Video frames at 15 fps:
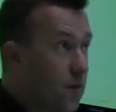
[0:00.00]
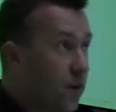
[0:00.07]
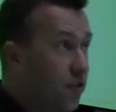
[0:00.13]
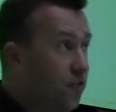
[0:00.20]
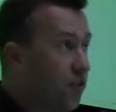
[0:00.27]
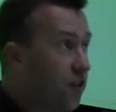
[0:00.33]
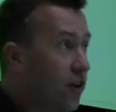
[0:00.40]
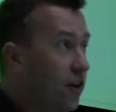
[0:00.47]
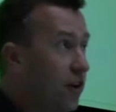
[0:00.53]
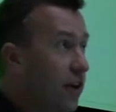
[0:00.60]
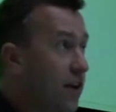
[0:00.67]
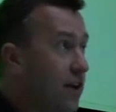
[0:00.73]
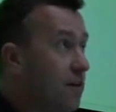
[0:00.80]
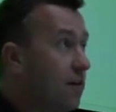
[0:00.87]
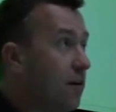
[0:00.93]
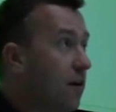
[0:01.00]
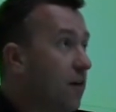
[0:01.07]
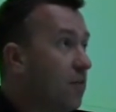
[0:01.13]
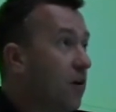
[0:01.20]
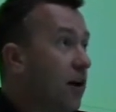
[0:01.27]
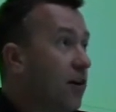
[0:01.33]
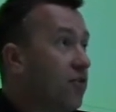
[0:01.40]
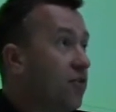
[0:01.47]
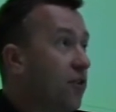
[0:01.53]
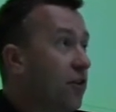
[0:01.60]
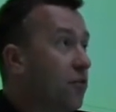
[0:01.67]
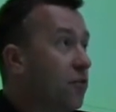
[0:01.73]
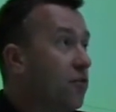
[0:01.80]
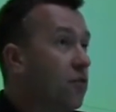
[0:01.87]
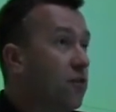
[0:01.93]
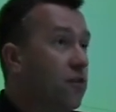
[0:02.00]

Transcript: And certainly um, I S O